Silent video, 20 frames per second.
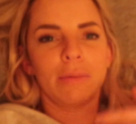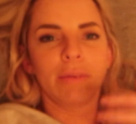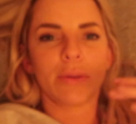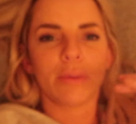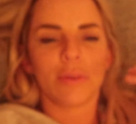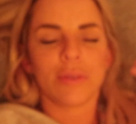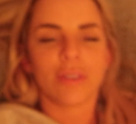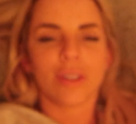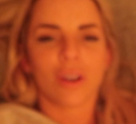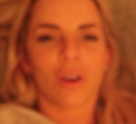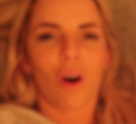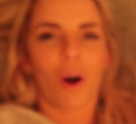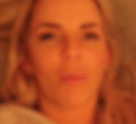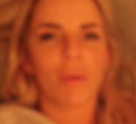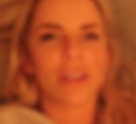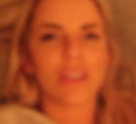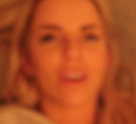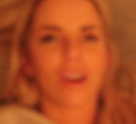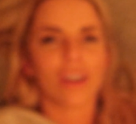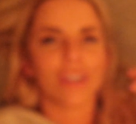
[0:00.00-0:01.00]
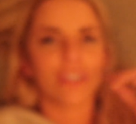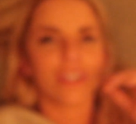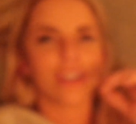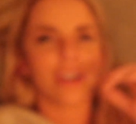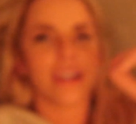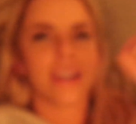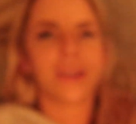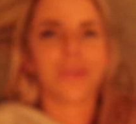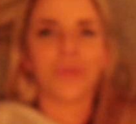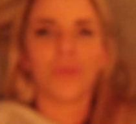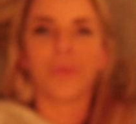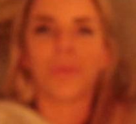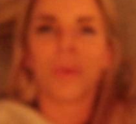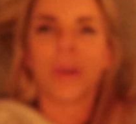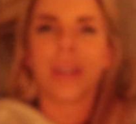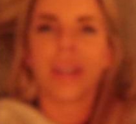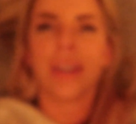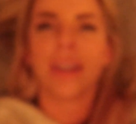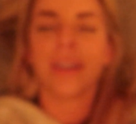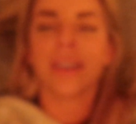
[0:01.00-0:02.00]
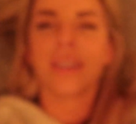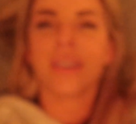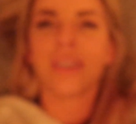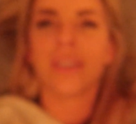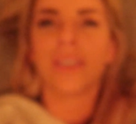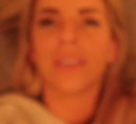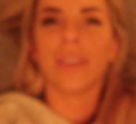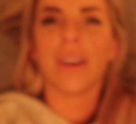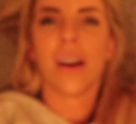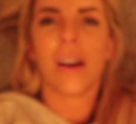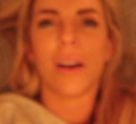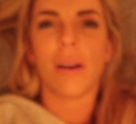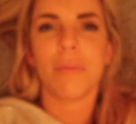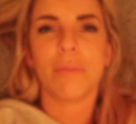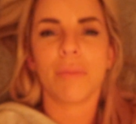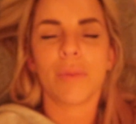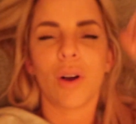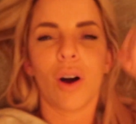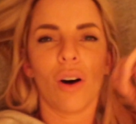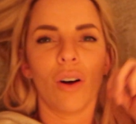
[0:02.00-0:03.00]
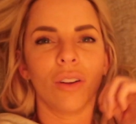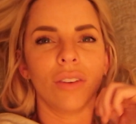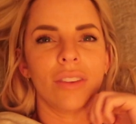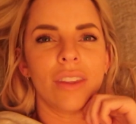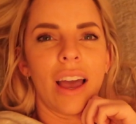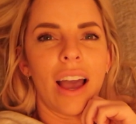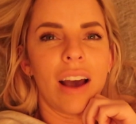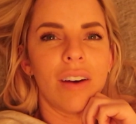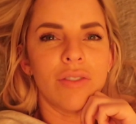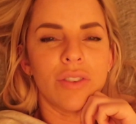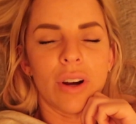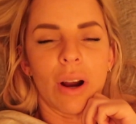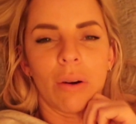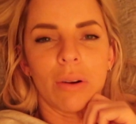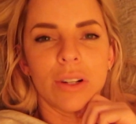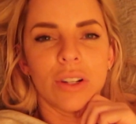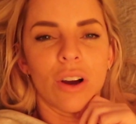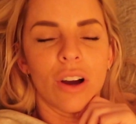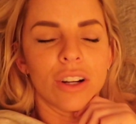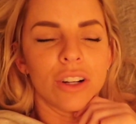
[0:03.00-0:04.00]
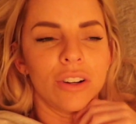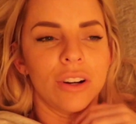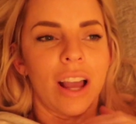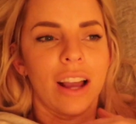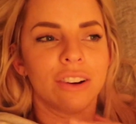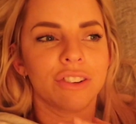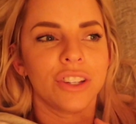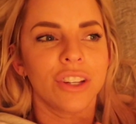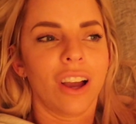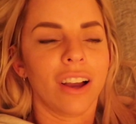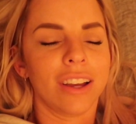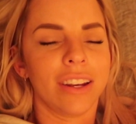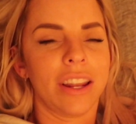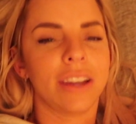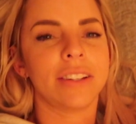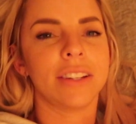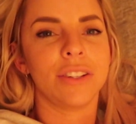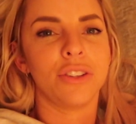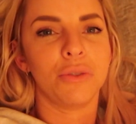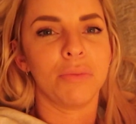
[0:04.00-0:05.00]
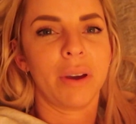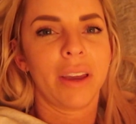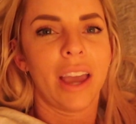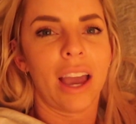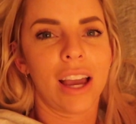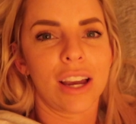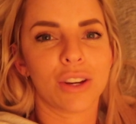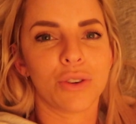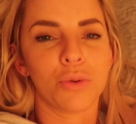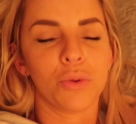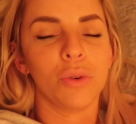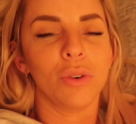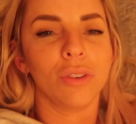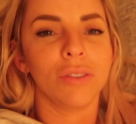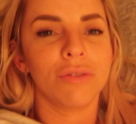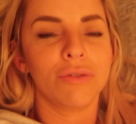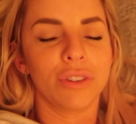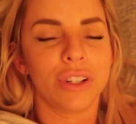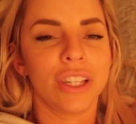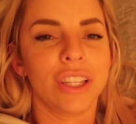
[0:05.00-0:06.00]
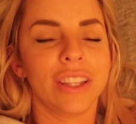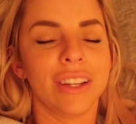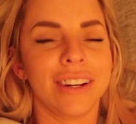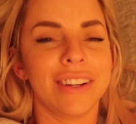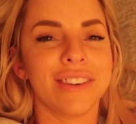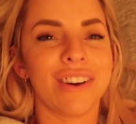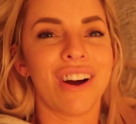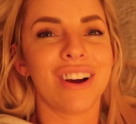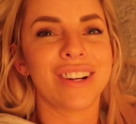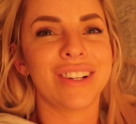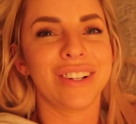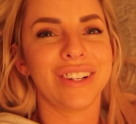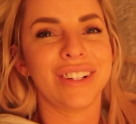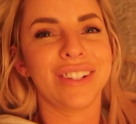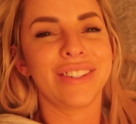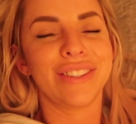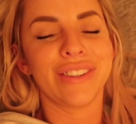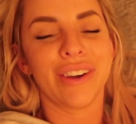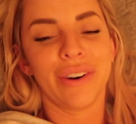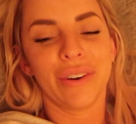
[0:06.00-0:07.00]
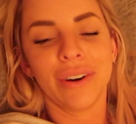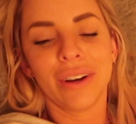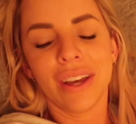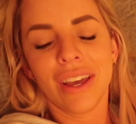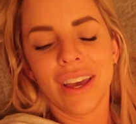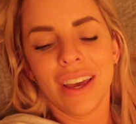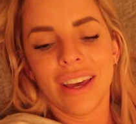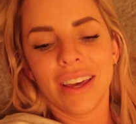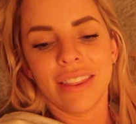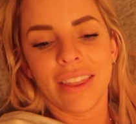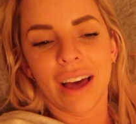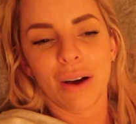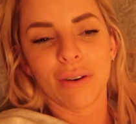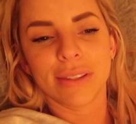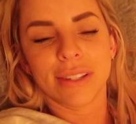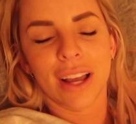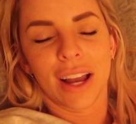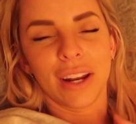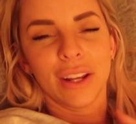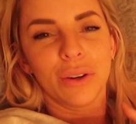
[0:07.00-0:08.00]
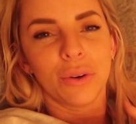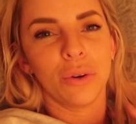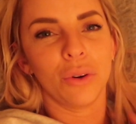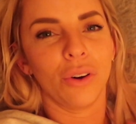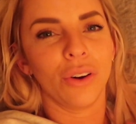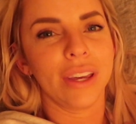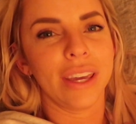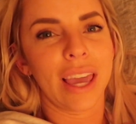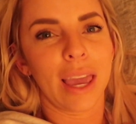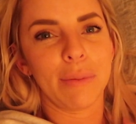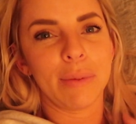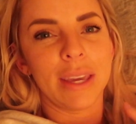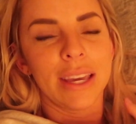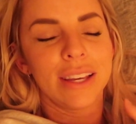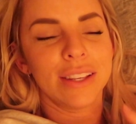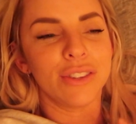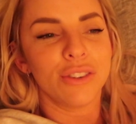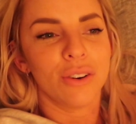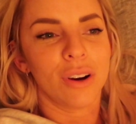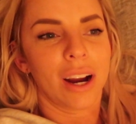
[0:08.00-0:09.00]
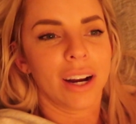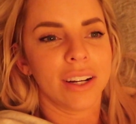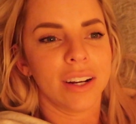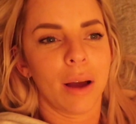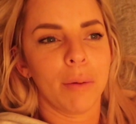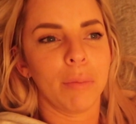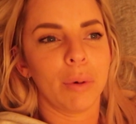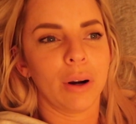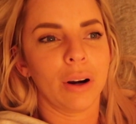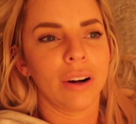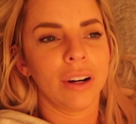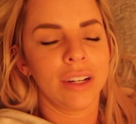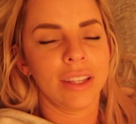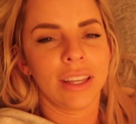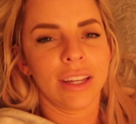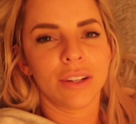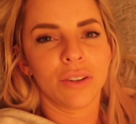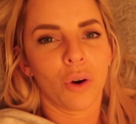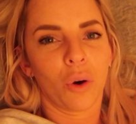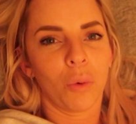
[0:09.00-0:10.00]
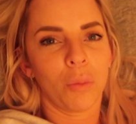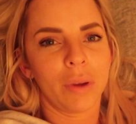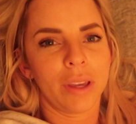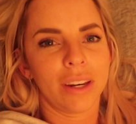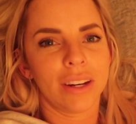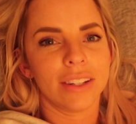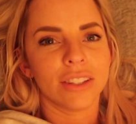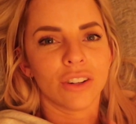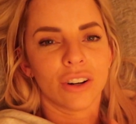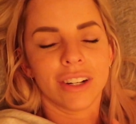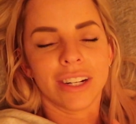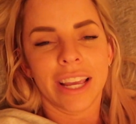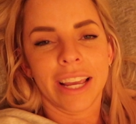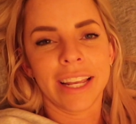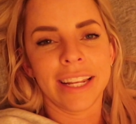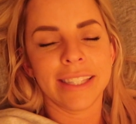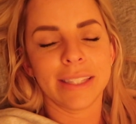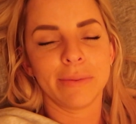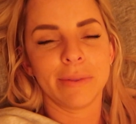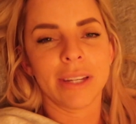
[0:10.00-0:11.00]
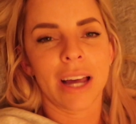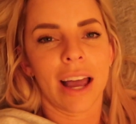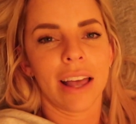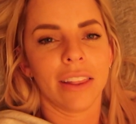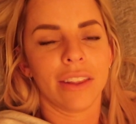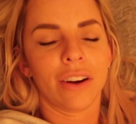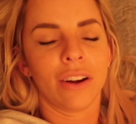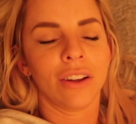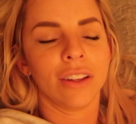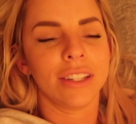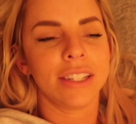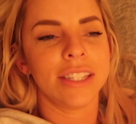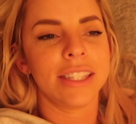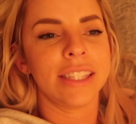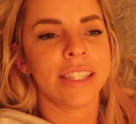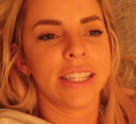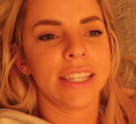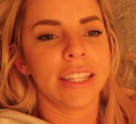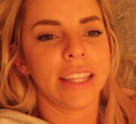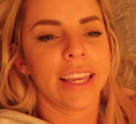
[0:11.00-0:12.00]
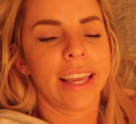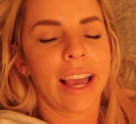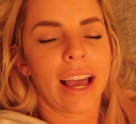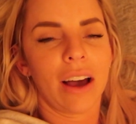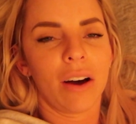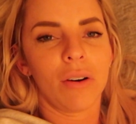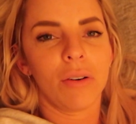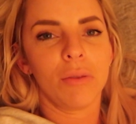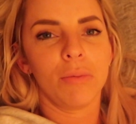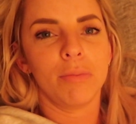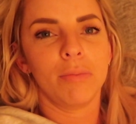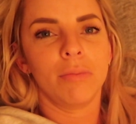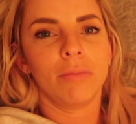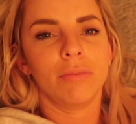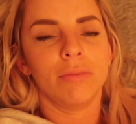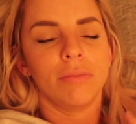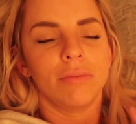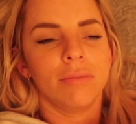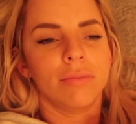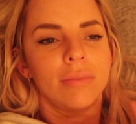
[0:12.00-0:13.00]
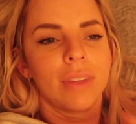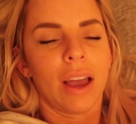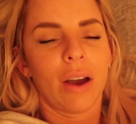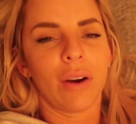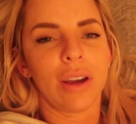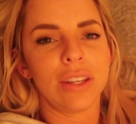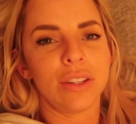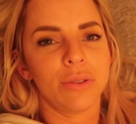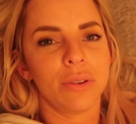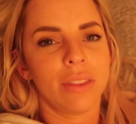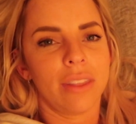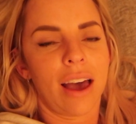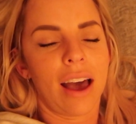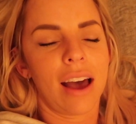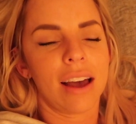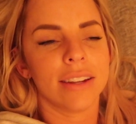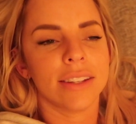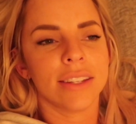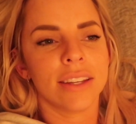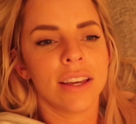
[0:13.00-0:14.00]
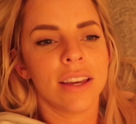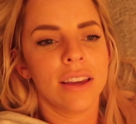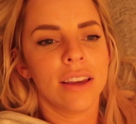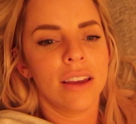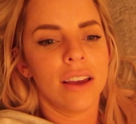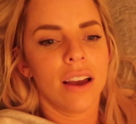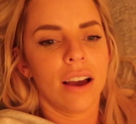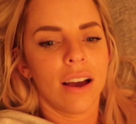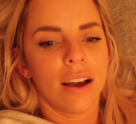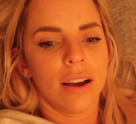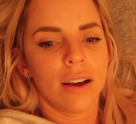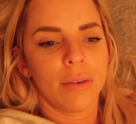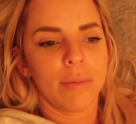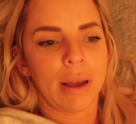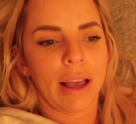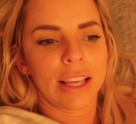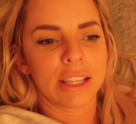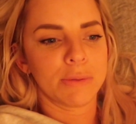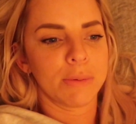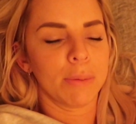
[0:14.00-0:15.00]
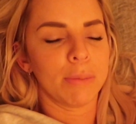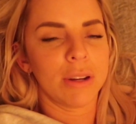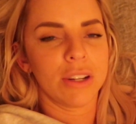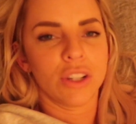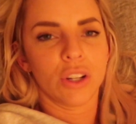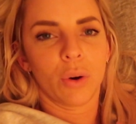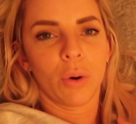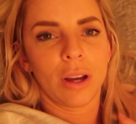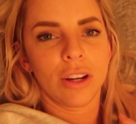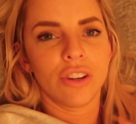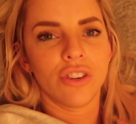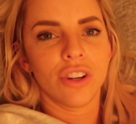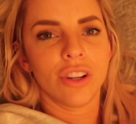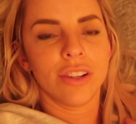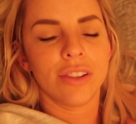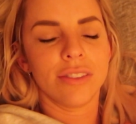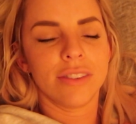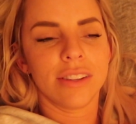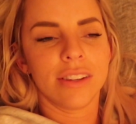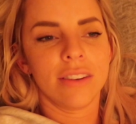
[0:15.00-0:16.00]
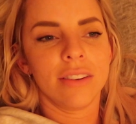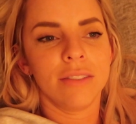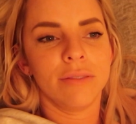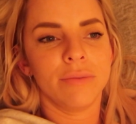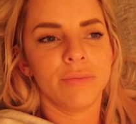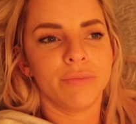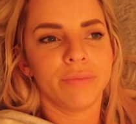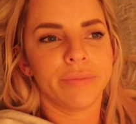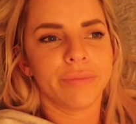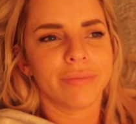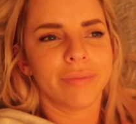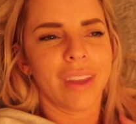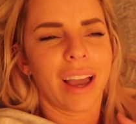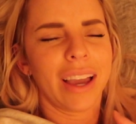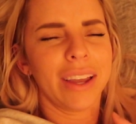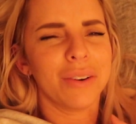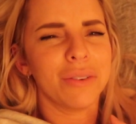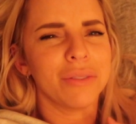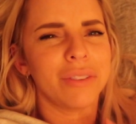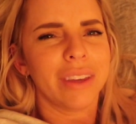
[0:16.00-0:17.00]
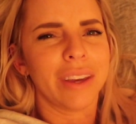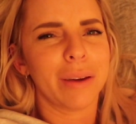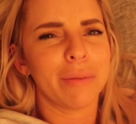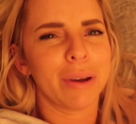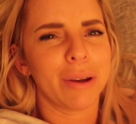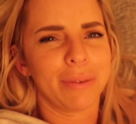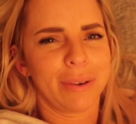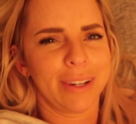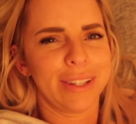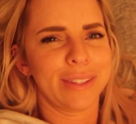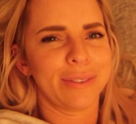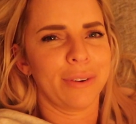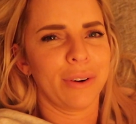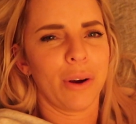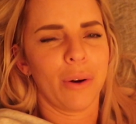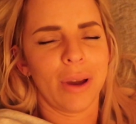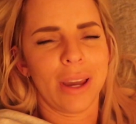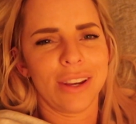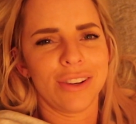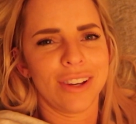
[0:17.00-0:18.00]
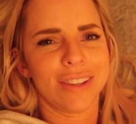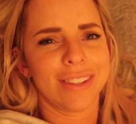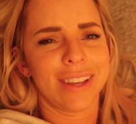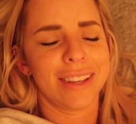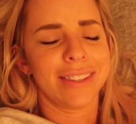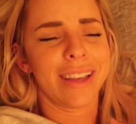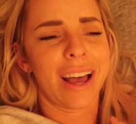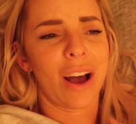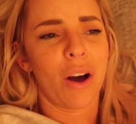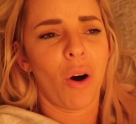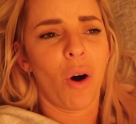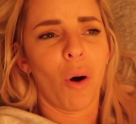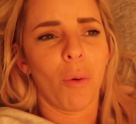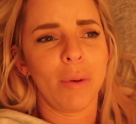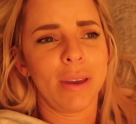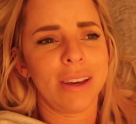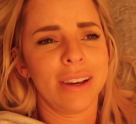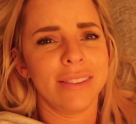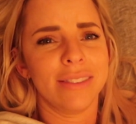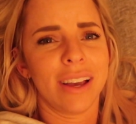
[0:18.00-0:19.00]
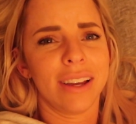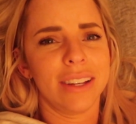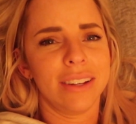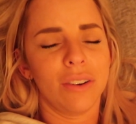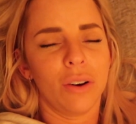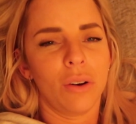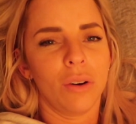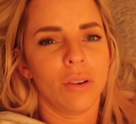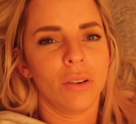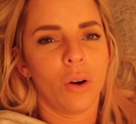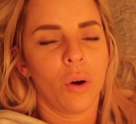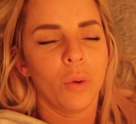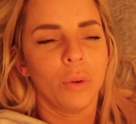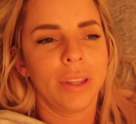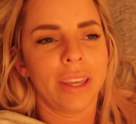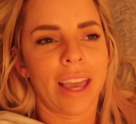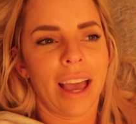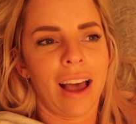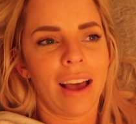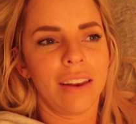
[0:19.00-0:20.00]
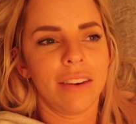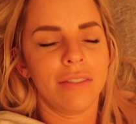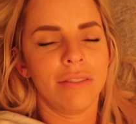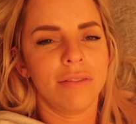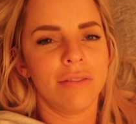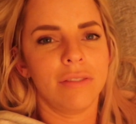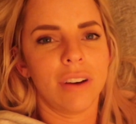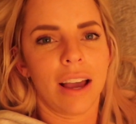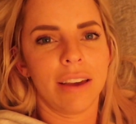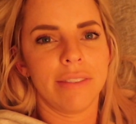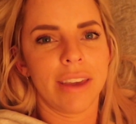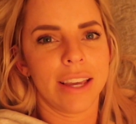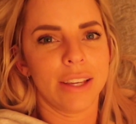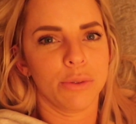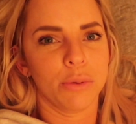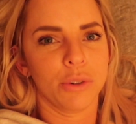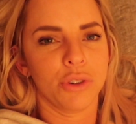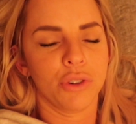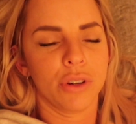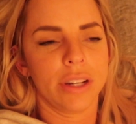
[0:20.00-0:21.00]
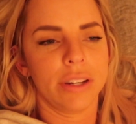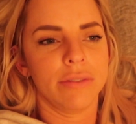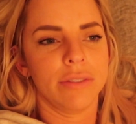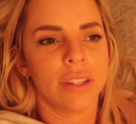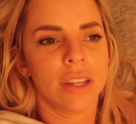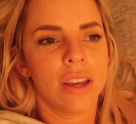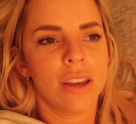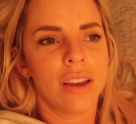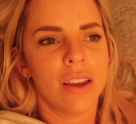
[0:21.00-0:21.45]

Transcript: I'm supposed to call my doctor and we um, called the after hour doctor and actually got connected to my actual fertility doctor. So that was kind of cool. He gave me his direct number and like told me to start taking some Tylenol and see like how, how I do to that um, asked me a bunch of questions and I don't think I'm at risk for OHSS at all because I only had five eggs retrieved.